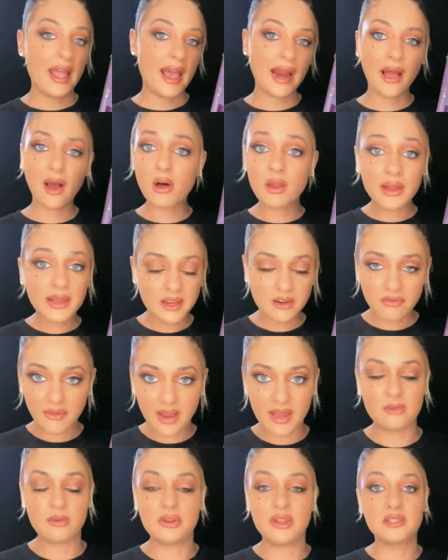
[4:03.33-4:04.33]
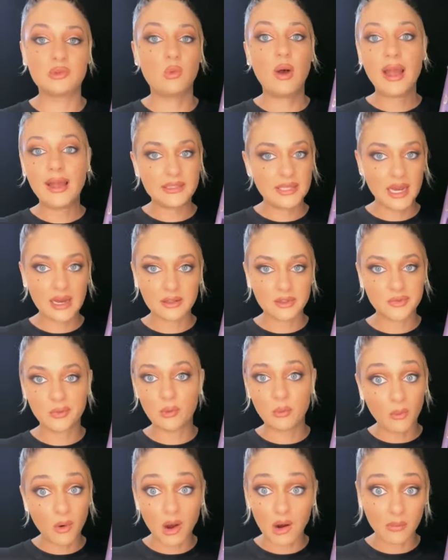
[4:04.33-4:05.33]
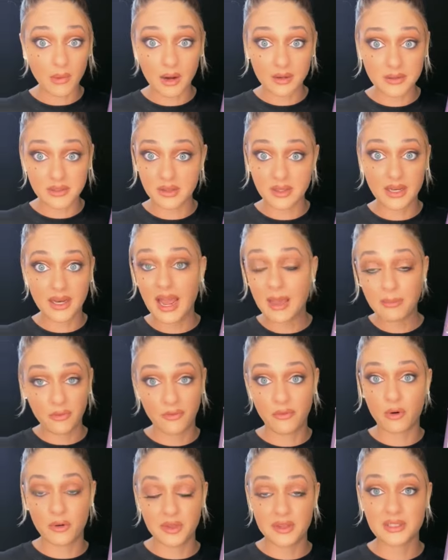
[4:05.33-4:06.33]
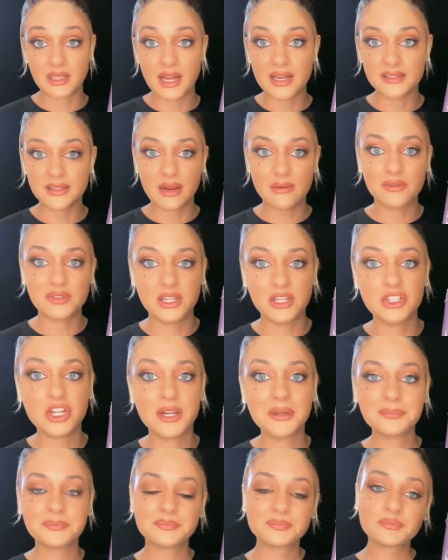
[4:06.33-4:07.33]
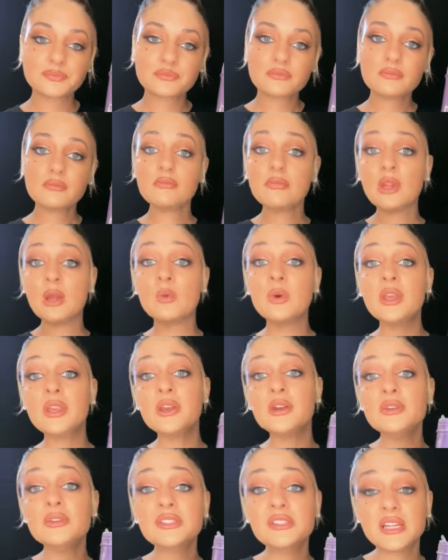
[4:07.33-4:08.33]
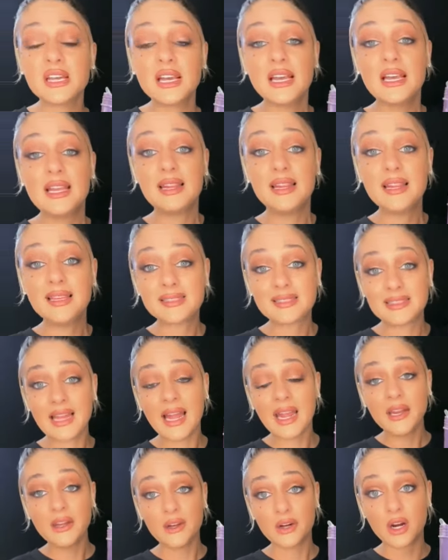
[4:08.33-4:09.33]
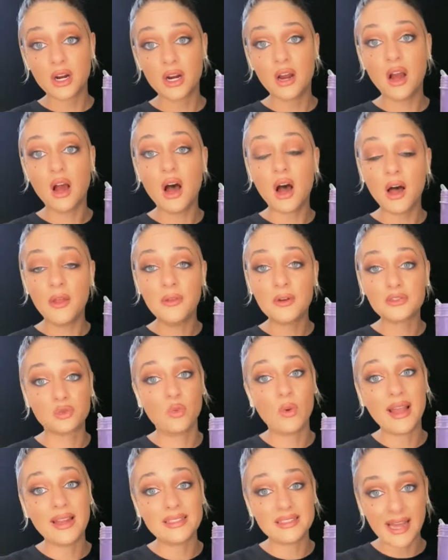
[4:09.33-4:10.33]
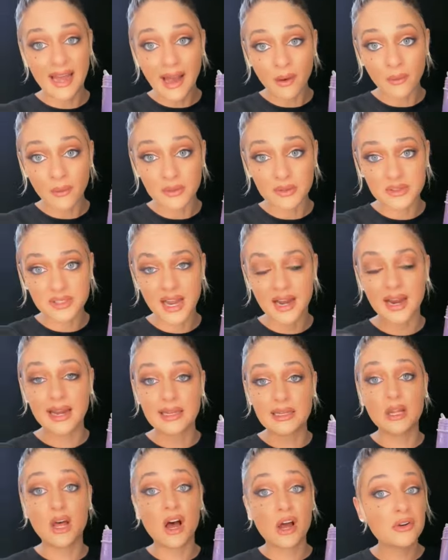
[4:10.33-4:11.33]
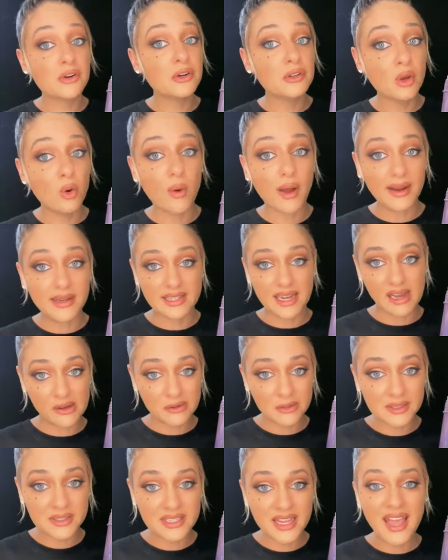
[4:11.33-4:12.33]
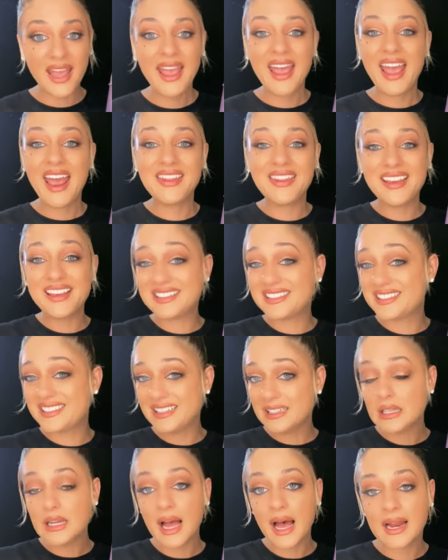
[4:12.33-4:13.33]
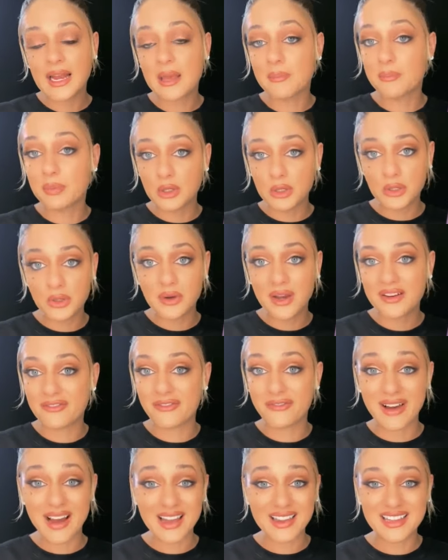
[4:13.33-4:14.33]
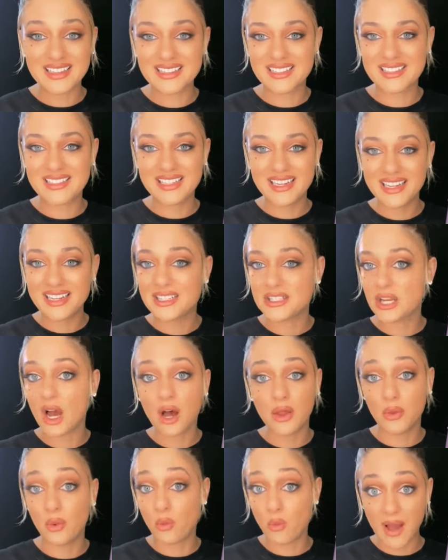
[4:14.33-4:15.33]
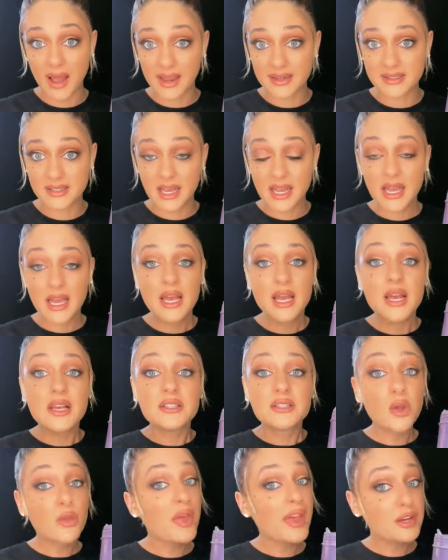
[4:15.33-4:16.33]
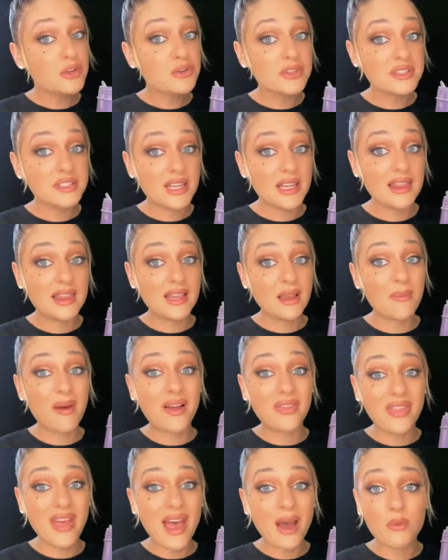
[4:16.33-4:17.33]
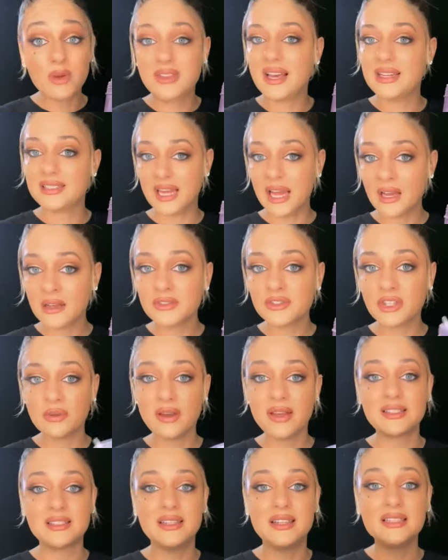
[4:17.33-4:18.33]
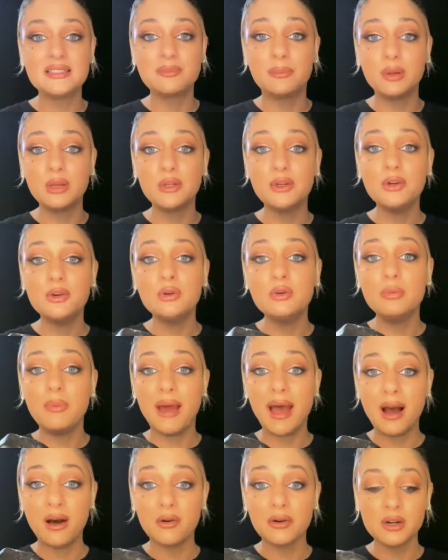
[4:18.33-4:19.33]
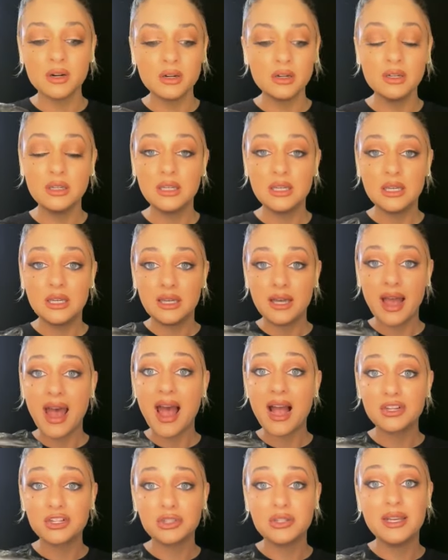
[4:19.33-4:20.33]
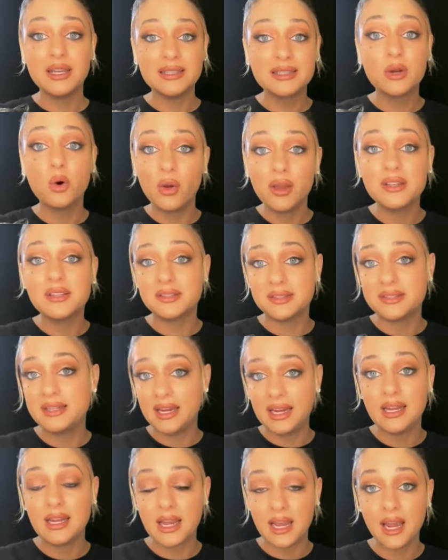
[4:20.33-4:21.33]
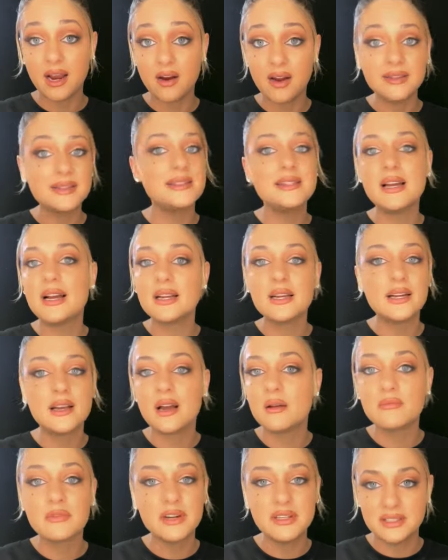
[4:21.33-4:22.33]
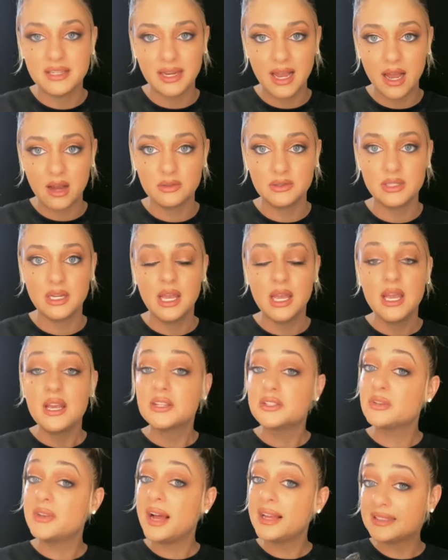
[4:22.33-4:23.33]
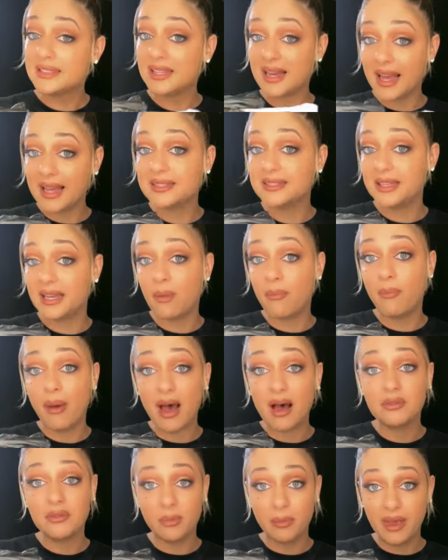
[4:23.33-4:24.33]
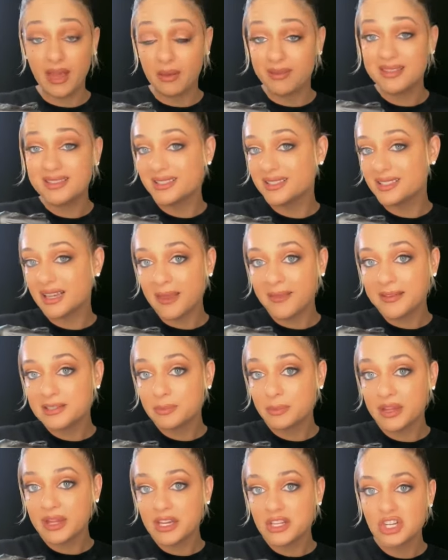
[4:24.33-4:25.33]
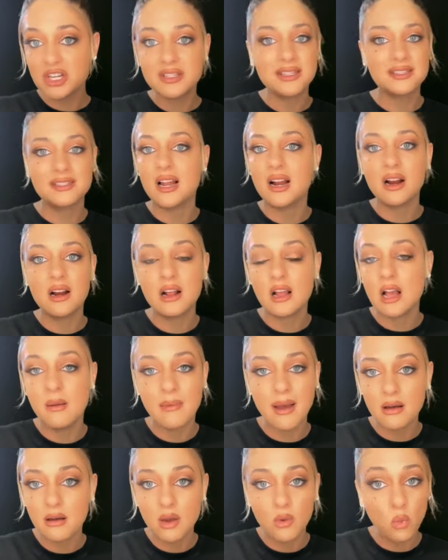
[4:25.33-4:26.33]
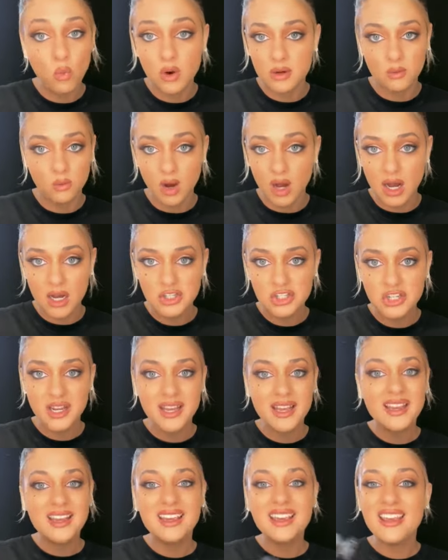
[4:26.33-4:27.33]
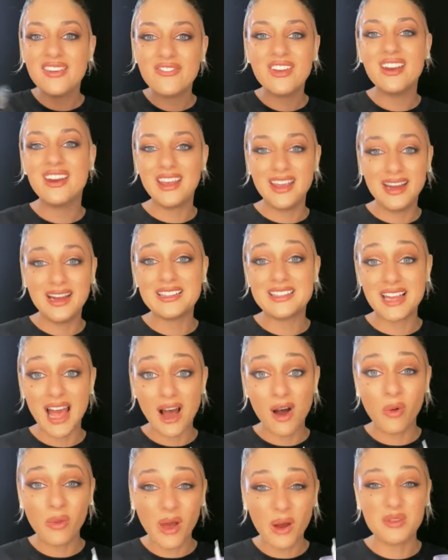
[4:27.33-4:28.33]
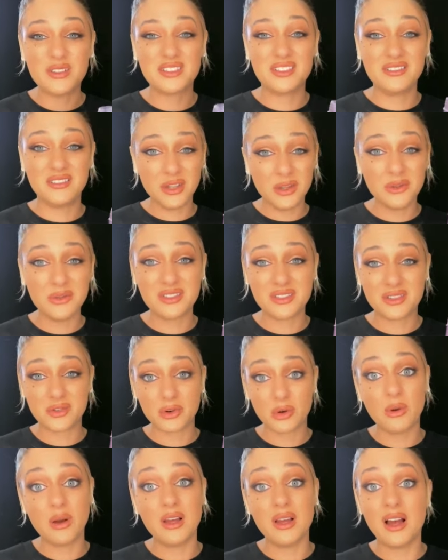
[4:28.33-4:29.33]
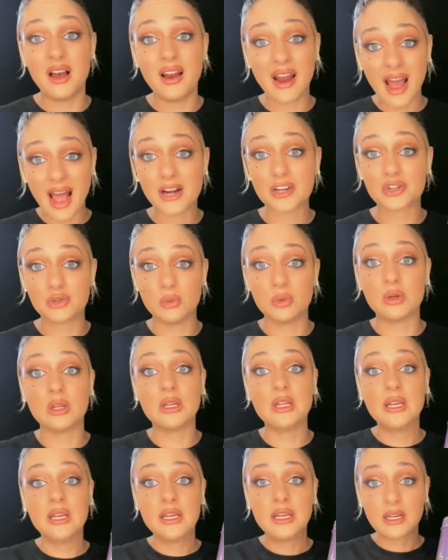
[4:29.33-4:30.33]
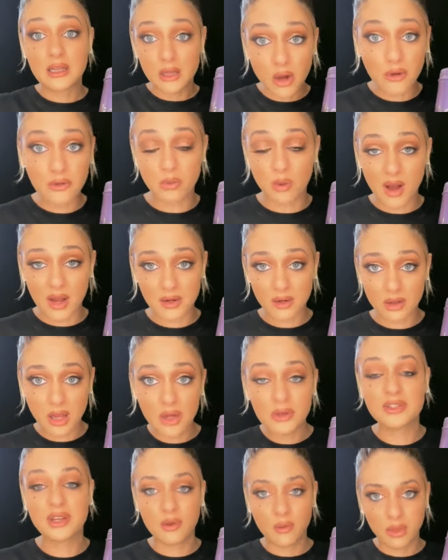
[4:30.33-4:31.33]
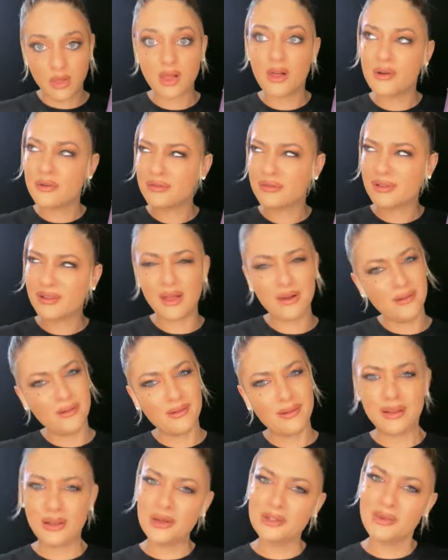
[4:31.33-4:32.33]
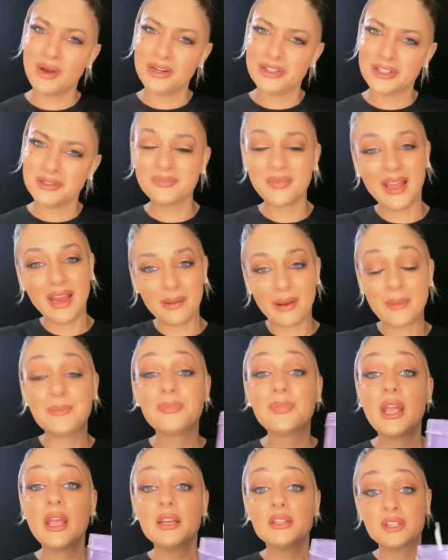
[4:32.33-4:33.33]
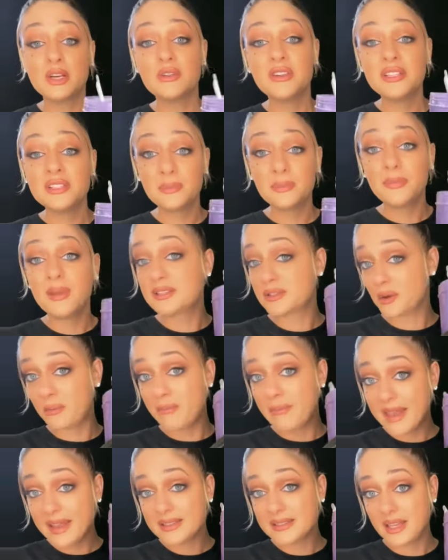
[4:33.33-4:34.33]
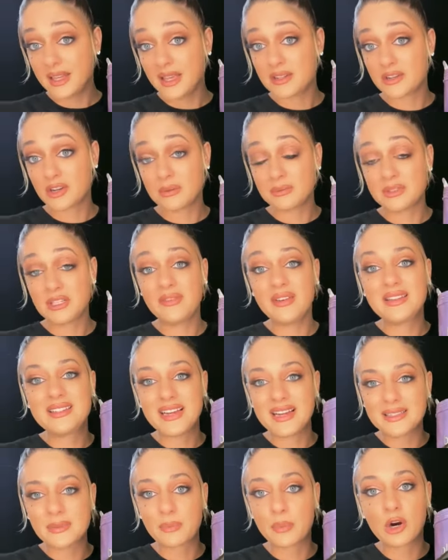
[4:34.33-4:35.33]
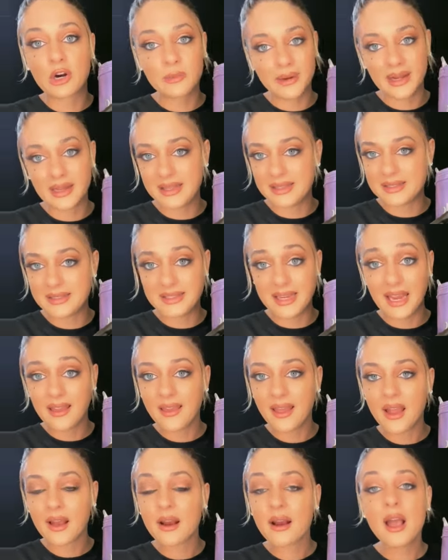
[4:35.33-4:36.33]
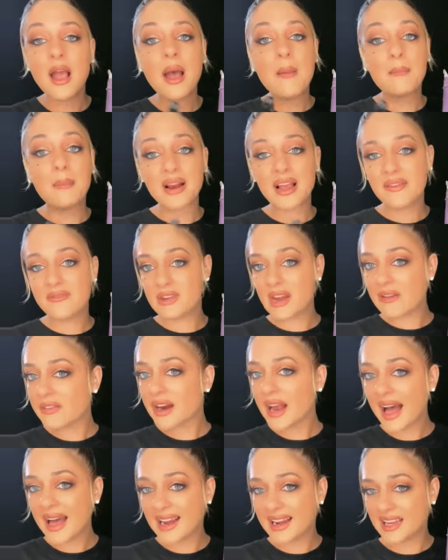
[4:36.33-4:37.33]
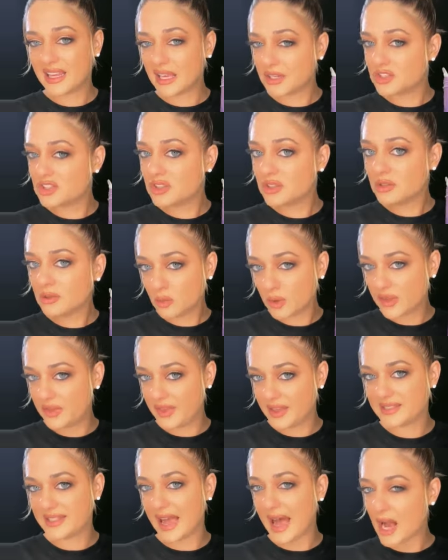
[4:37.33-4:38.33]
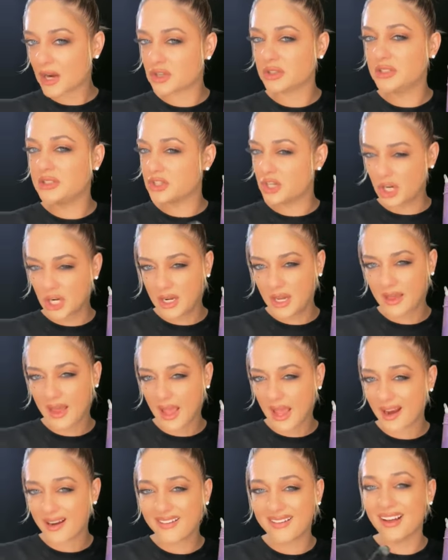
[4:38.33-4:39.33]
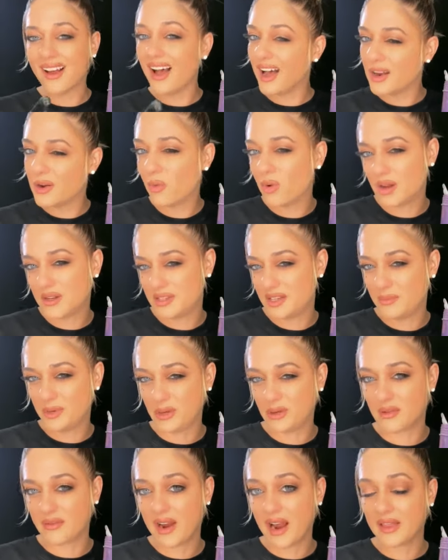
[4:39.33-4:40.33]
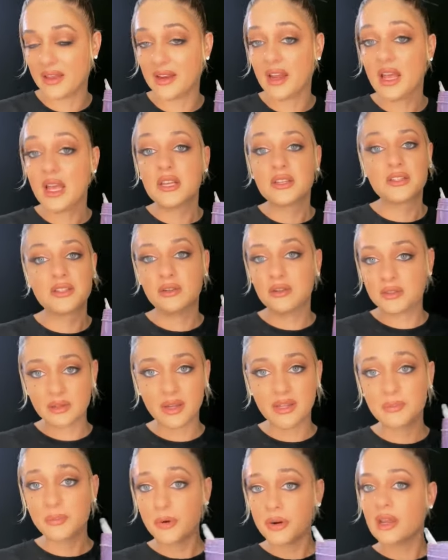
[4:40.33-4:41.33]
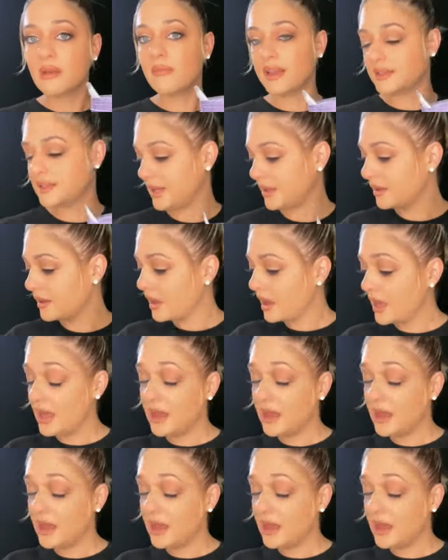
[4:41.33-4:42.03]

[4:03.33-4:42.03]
And I, all I could find were these white towels from Walmart the night before this class that I was teaching. We used this lightener on those white towels, and I laundered the white towels, and they still had a blue and violet tint on the white. So the interesting thing about that, what that tells you, is this blue powder actually is going to stain the hair. It's not gonna come rinsing out. So that's the nice thing about the pigments inside this bleach, is it's not gonna come out in one wash, even in a towel that was used through an actual clothes wa clothing, clo clo clothes washer. Anyway, so this is amazing in terms of it does permanently stain the hair, but I've never had an issue with this actually turning the hair an unwanted blue or violet. So it's, it's pretty amazing.